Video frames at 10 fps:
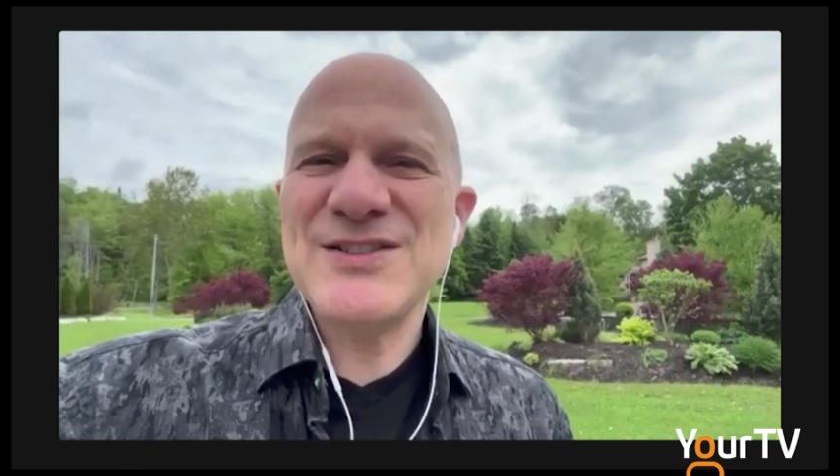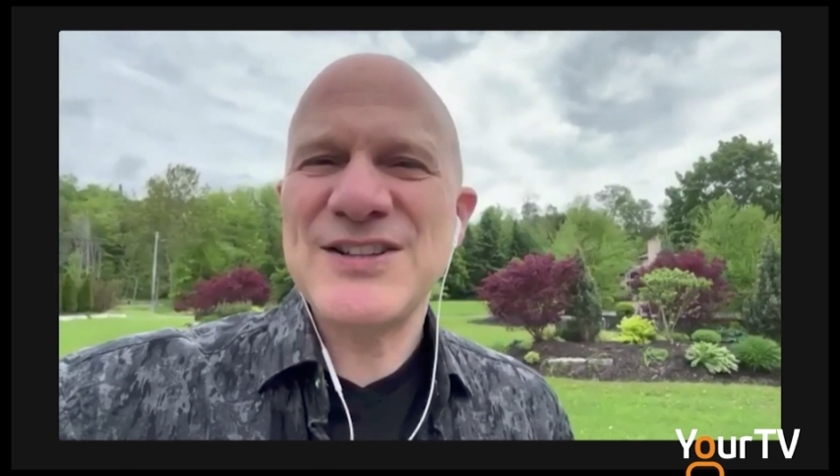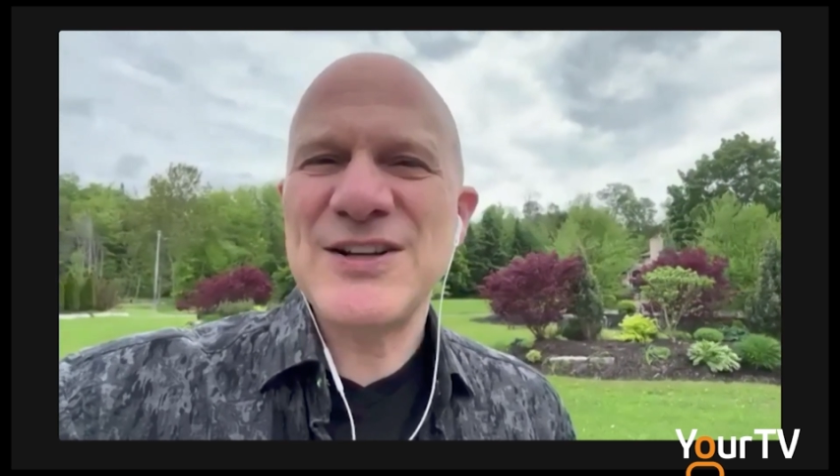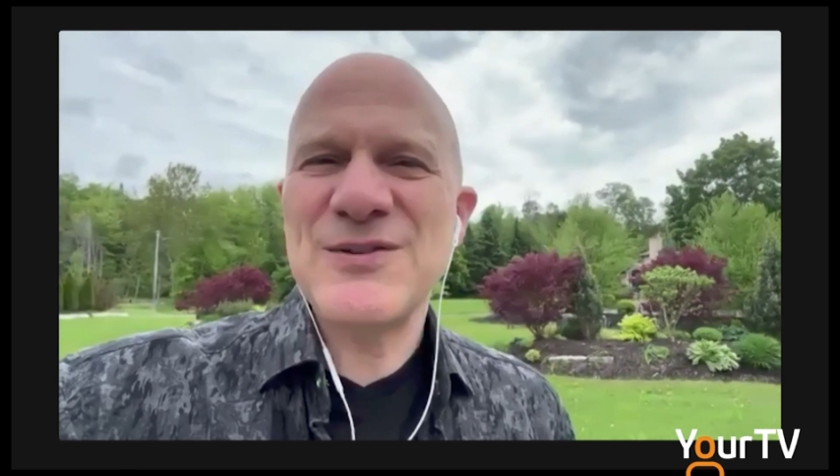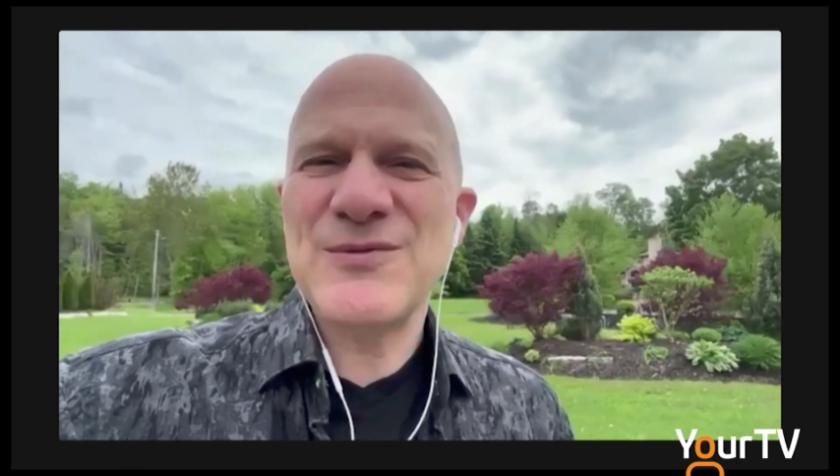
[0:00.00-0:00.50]

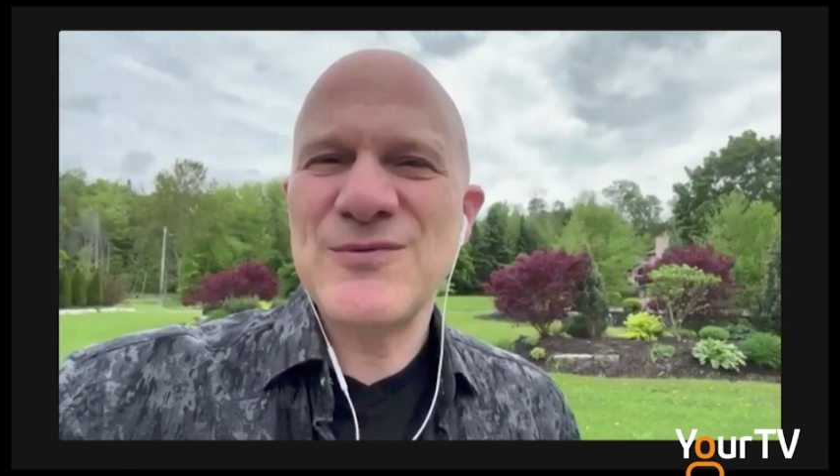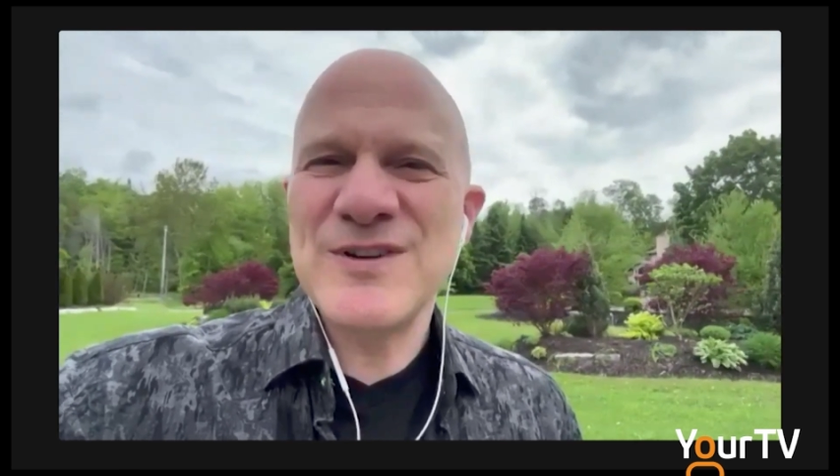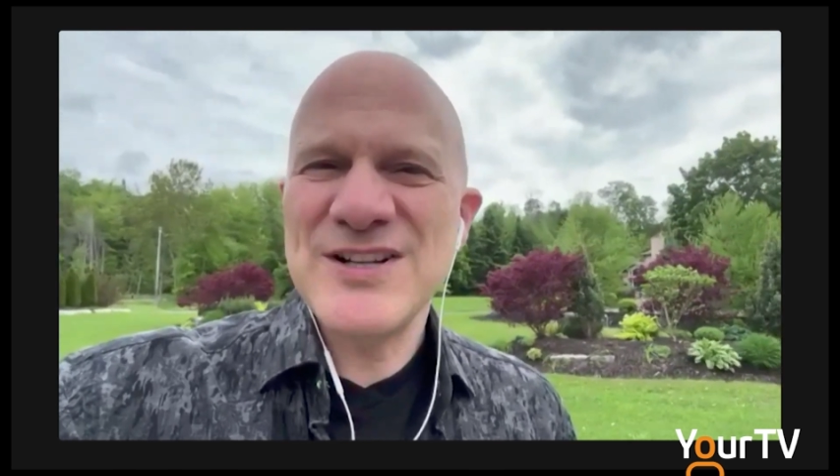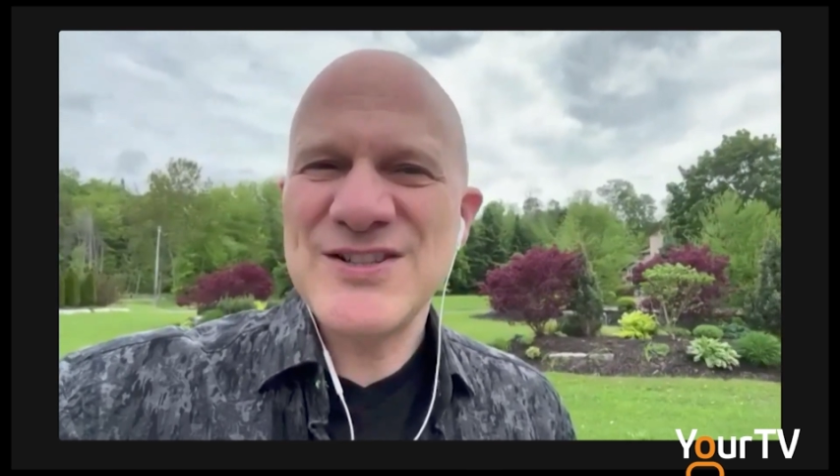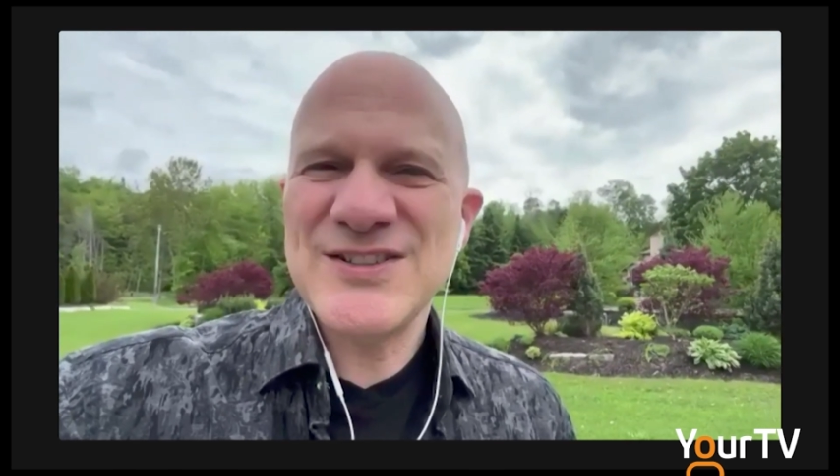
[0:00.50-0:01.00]
to the
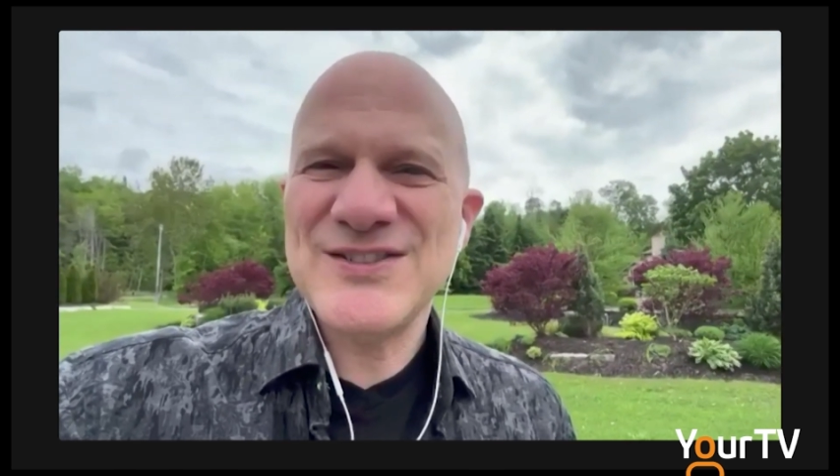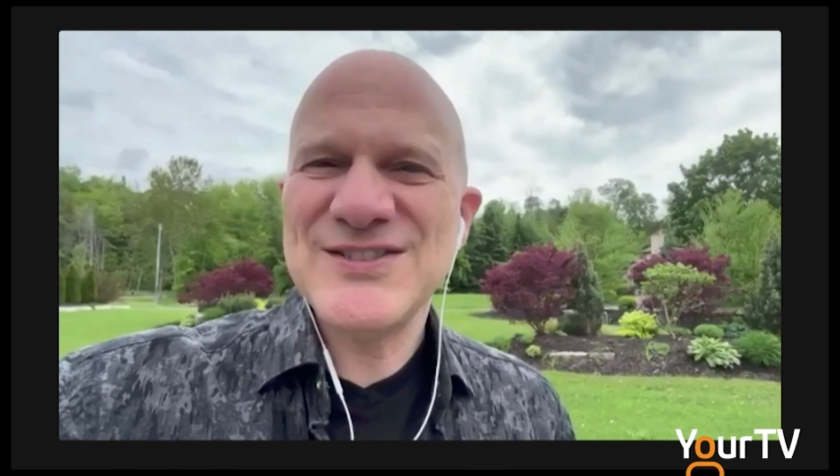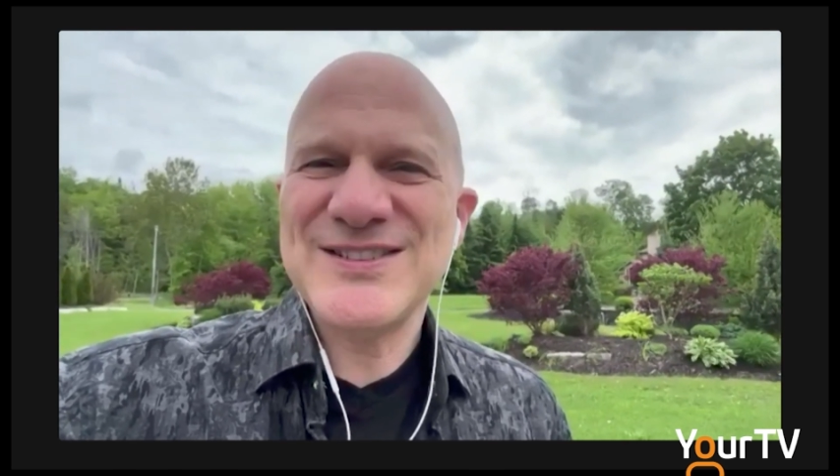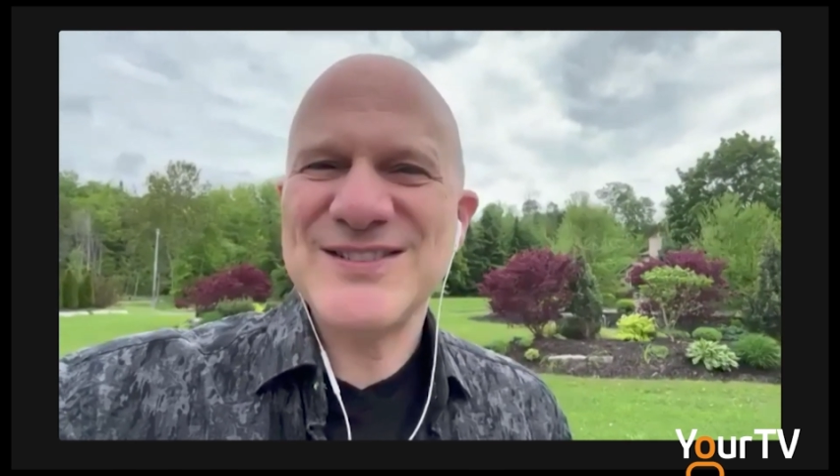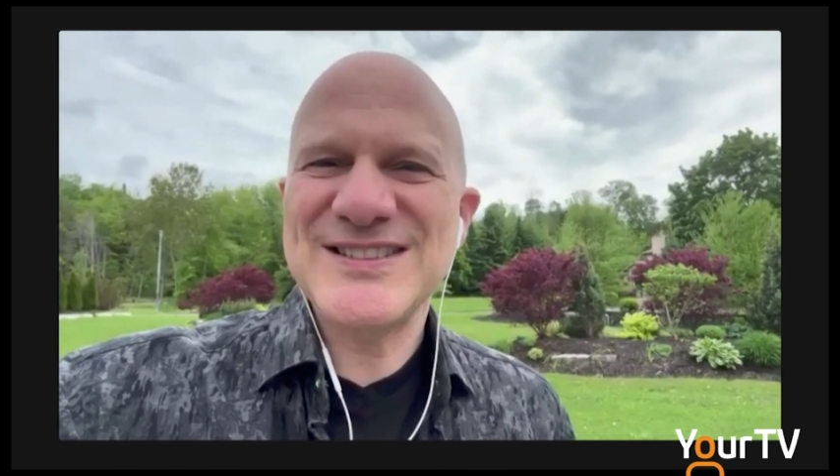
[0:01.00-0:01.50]
original
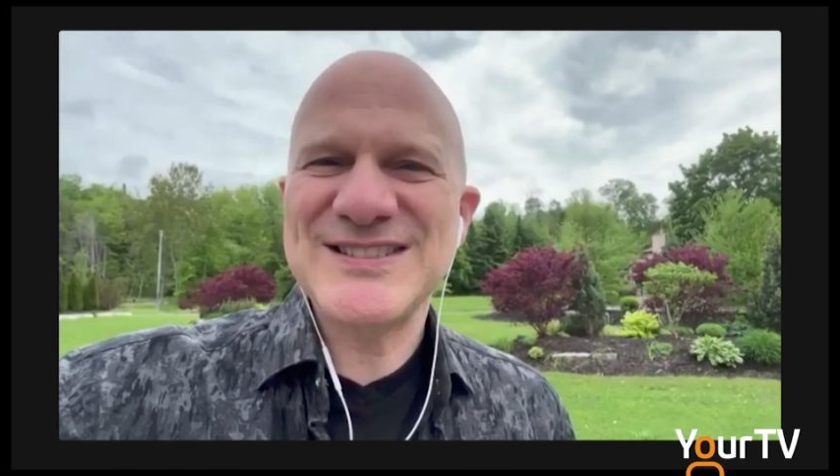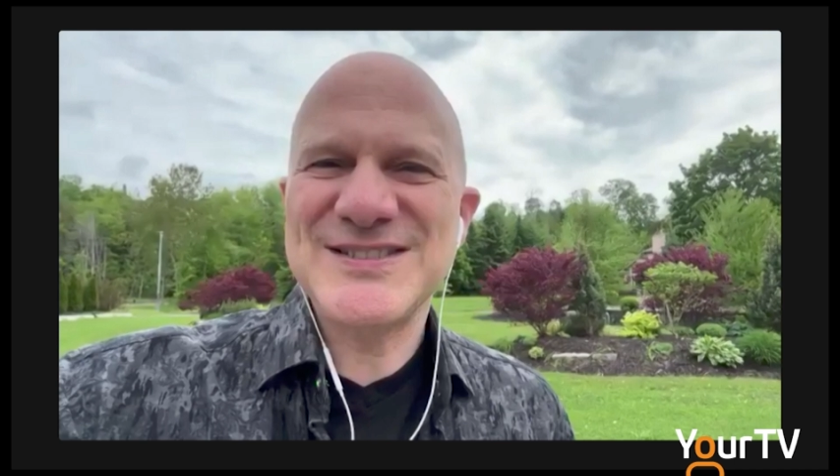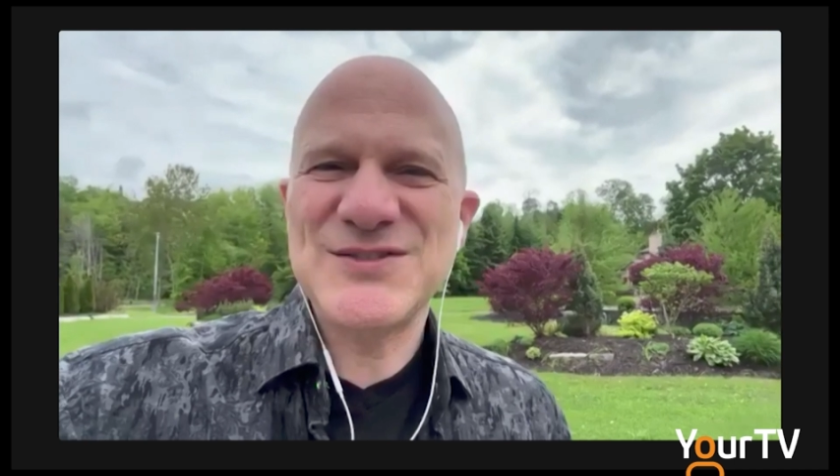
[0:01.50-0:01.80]
Sultans